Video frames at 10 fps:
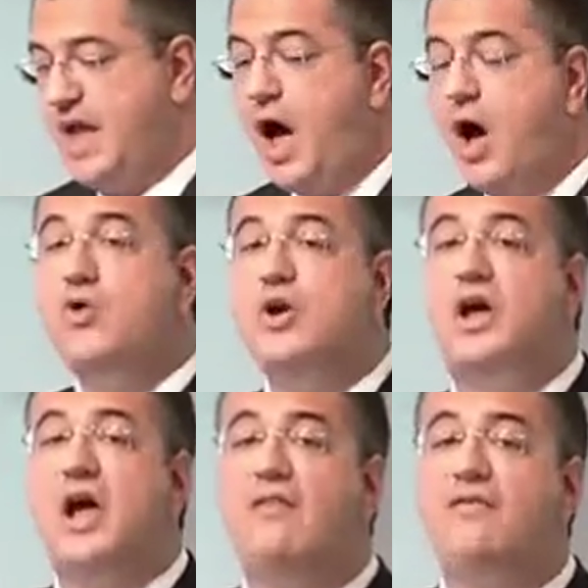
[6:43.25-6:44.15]
our
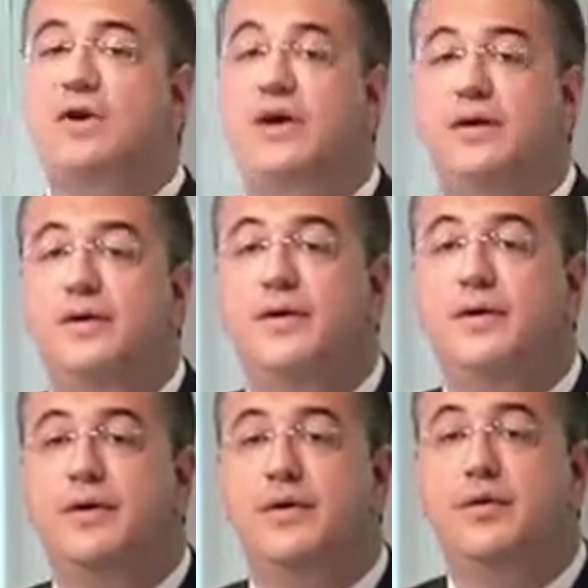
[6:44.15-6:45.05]
recovery
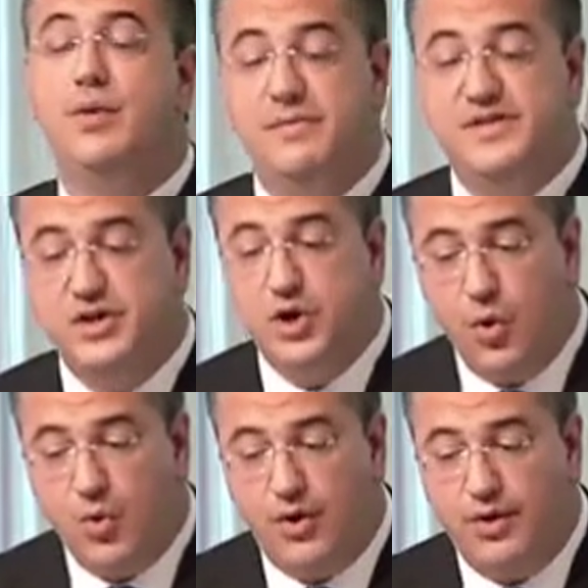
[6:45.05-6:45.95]
will be
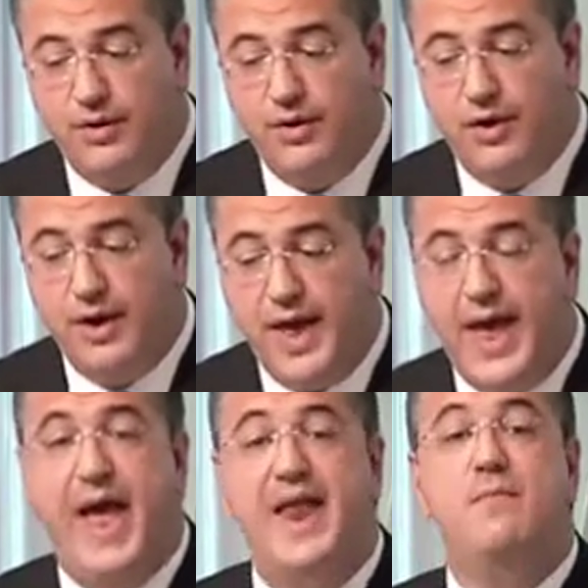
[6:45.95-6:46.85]
slower
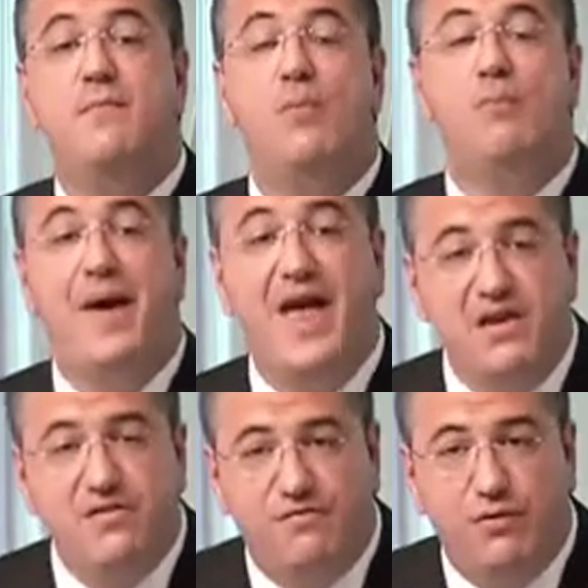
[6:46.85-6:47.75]
and more
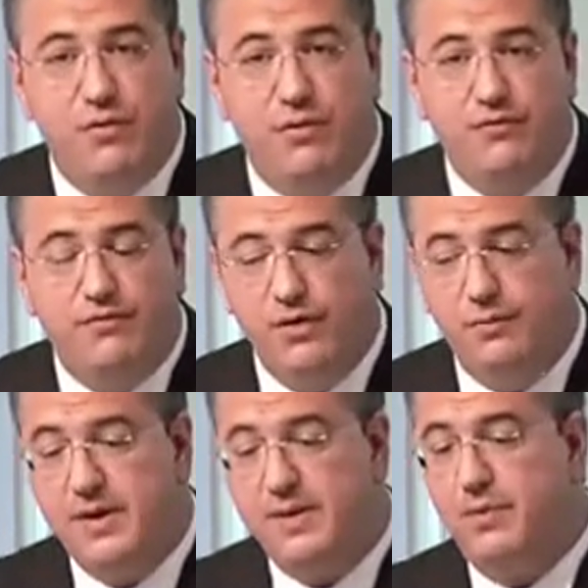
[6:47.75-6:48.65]
painful for the
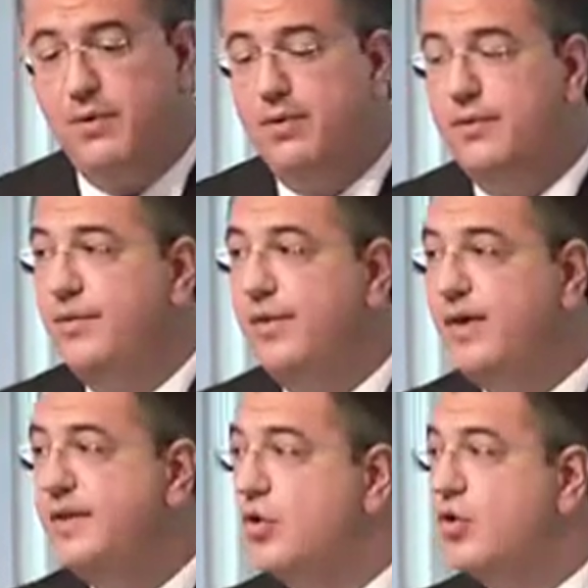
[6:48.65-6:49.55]
people
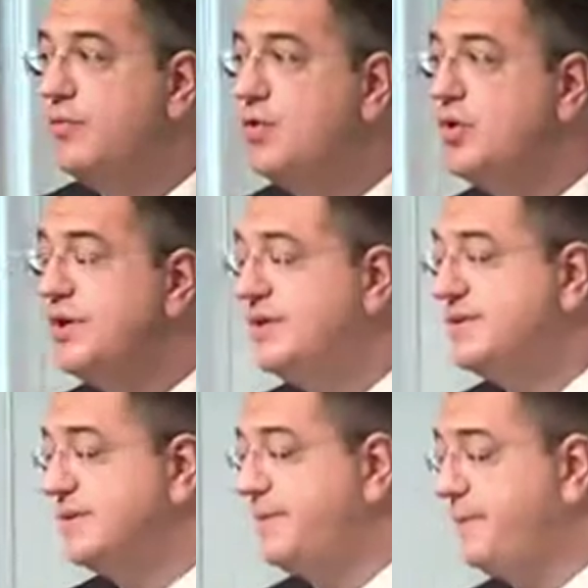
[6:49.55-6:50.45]
and our communities.